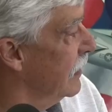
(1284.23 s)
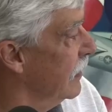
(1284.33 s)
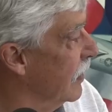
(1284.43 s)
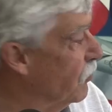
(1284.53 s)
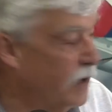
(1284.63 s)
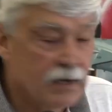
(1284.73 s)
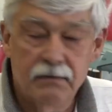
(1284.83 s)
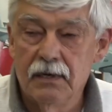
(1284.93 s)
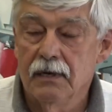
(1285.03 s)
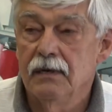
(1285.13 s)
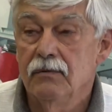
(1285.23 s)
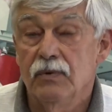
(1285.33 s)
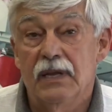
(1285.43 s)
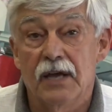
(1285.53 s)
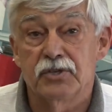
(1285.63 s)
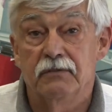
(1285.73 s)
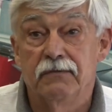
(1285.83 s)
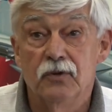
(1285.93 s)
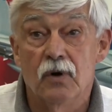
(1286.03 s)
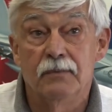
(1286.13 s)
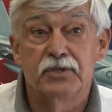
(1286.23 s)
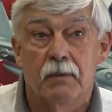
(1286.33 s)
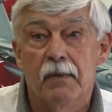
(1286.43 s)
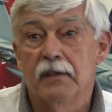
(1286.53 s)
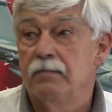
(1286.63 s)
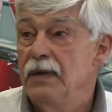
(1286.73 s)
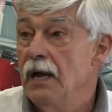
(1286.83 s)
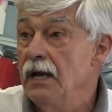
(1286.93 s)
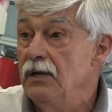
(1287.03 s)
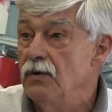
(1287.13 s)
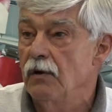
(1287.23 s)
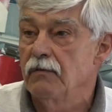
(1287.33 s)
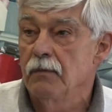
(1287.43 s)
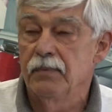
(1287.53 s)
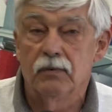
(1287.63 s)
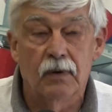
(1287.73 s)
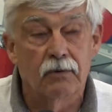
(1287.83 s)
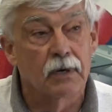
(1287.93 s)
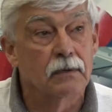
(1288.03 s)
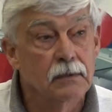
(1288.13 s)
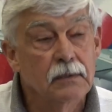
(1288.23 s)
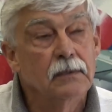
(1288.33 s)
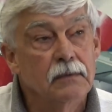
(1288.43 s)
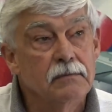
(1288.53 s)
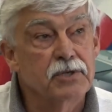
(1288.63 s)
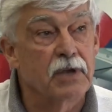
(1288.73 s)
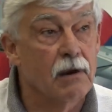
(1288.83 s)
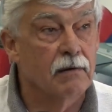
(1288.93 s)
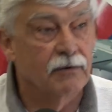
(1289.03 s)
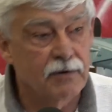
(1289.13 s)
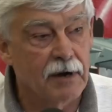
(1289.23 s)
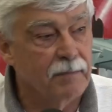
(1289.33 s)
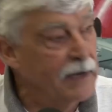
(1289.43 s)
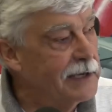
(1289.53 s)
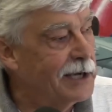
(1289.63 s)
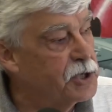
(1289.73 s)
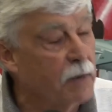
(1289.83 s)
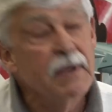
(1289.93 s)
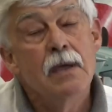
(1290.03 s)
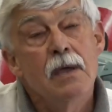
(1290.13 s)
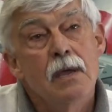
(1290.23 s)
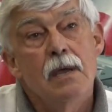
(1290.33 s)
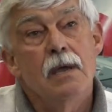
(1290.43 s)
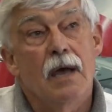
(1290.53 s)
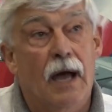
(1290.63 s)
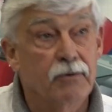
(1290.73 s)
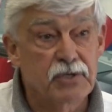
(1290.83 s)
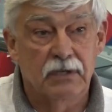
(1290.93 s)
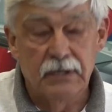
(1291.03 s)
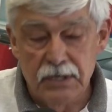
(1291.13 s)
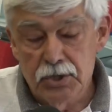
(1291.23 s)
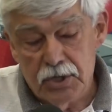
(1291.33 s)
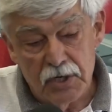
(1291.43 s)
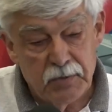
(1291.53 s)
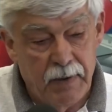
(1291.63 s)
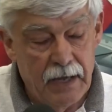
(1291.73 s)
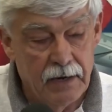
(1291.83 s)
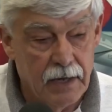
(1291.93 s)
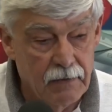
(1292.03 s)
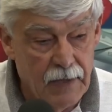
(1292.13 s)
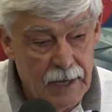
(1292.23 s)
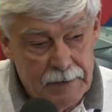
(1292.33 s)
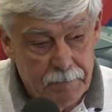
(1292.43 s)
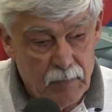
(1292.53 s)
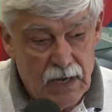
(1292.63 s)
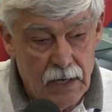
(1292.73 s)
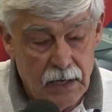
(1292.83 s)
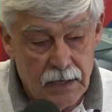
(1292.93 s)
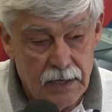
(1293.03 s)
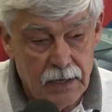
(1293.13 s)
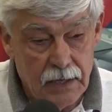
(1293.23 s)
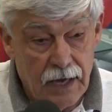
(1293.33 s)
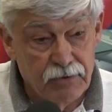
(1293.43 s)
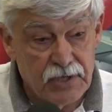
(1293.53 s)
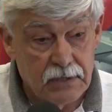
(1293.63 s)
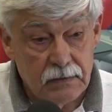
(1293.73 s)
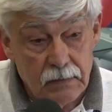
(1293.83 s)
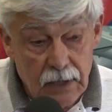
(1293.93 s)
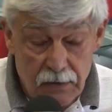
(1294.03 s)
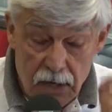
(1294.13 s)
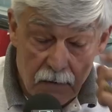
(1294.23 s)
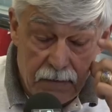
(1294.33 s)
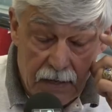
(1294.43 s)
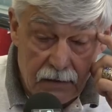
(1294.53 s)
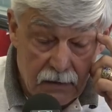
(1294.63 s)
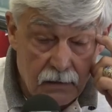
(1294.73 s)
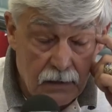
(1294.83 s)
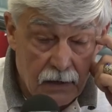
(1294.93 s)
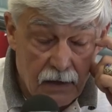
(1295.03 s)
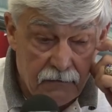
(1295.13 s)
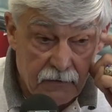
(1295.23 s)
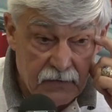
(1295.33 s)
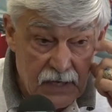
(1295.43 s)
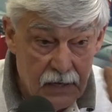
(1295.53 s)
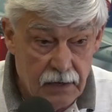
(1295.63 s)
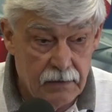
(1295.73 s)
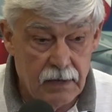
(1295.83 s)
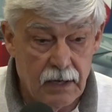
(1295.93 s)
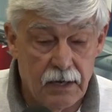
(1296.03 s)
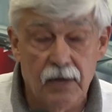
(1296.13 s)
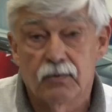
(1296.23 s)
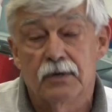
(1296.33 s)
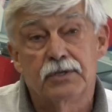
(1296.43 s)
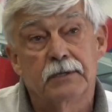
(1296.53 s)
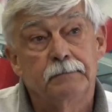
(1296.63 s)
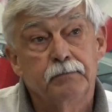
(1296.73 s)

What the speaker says: and we actually flew almost a month behind Northrop, and we were scared and trying to play catch up. I was the lead chase pilot on that, and I was in the airplane in an F-15 at Edwards,